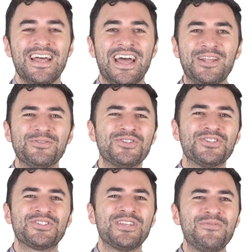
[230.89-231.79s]
and it was
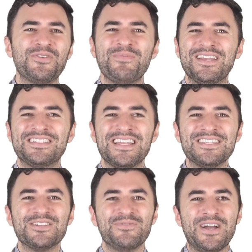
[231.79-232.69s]
just tough to make
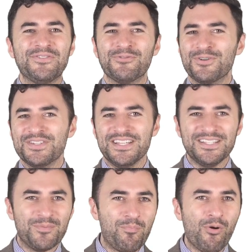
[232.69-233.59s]
sense of afterwards, and I had
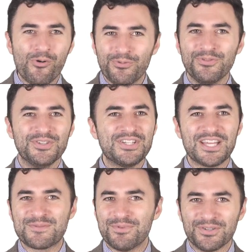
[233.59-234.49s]
to pour through the
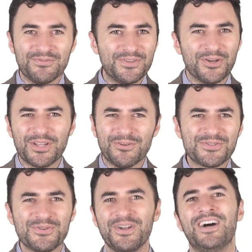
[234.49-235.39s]
textbook and figure, okay,
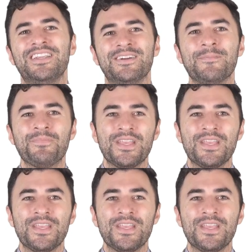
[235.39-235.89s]
what's going on here?